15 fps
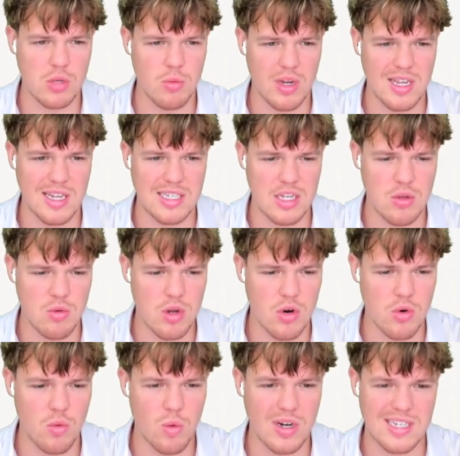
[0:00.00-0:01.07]
We're going to continue here.
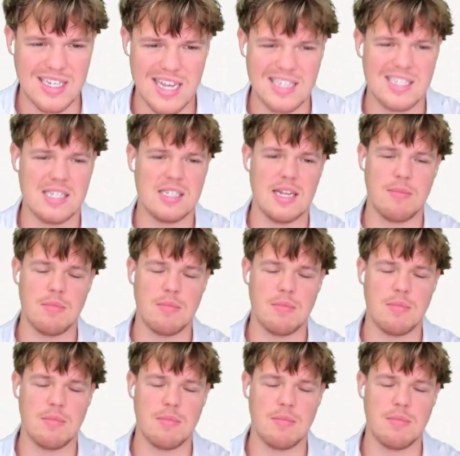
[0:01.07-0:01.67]
We're going to test this step.